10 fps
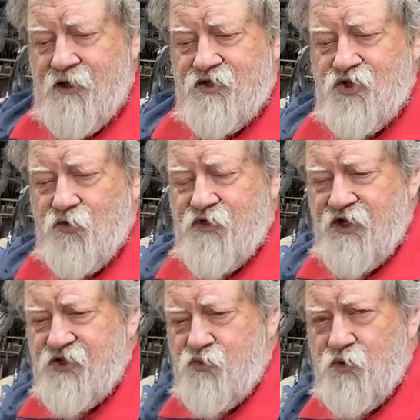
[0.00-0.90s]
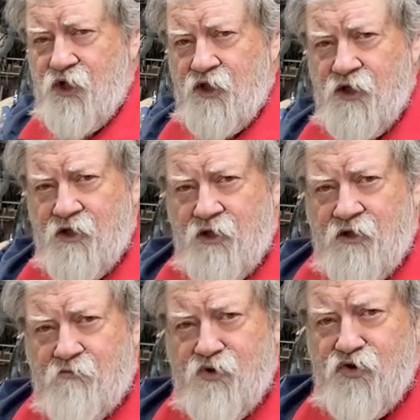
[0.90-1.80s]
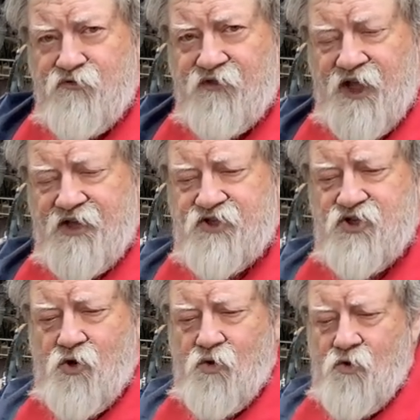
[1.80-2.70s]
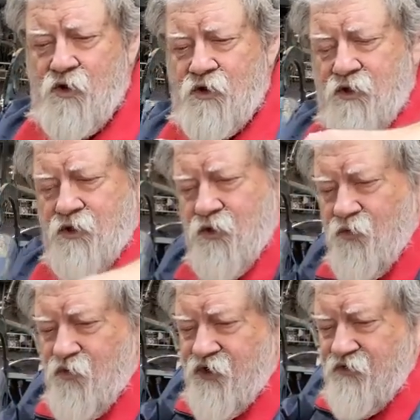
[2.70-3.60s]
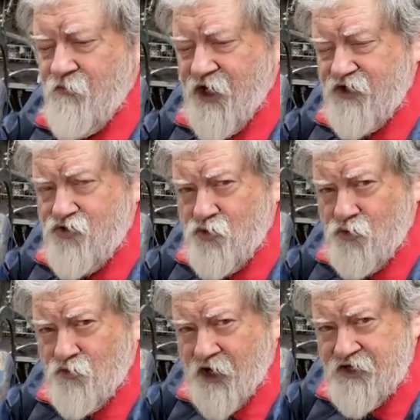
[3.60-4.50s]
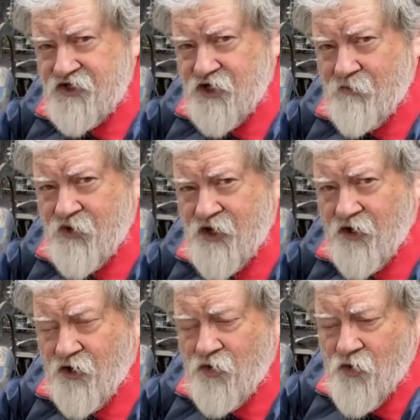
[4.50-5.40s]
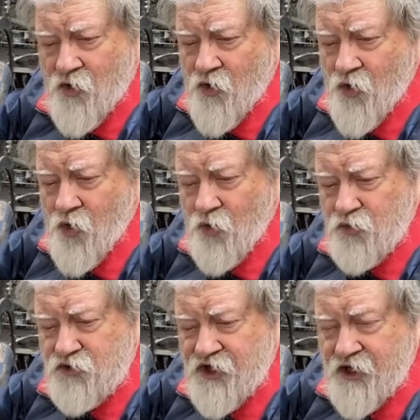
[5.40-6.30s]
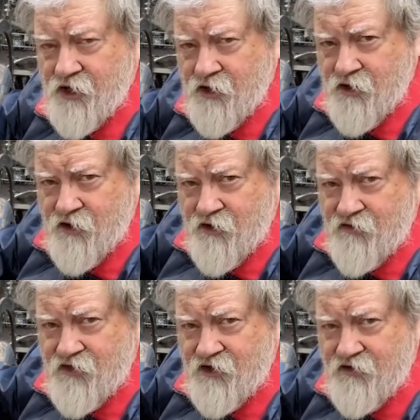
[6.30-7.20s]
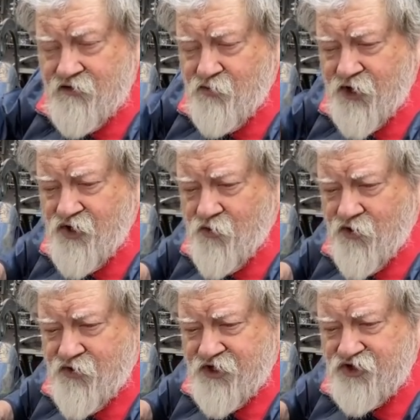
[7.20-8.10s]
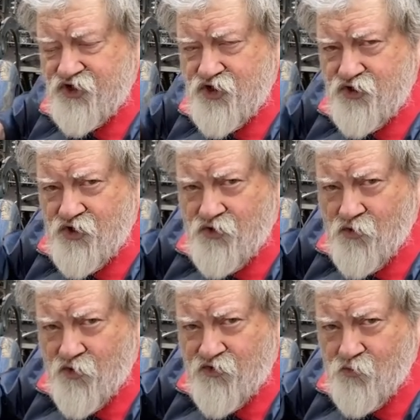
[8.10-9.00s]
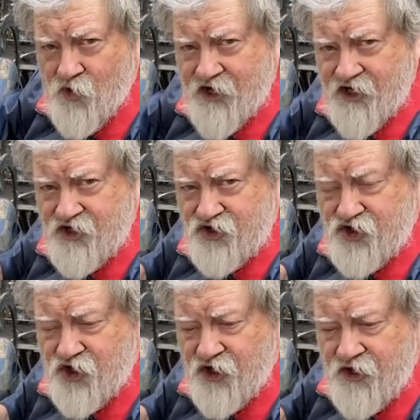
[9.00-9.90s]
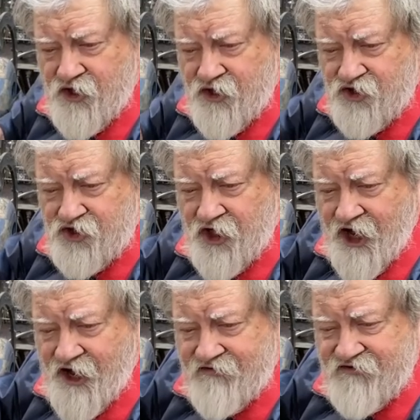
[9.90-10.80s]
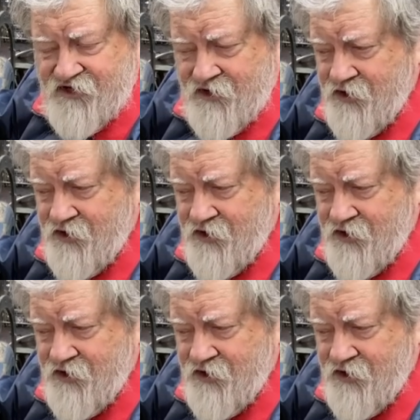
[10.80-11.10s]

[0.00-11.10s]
So this will move like so with my tool rest up here holding the three quarter inch to the or the one inch shaft.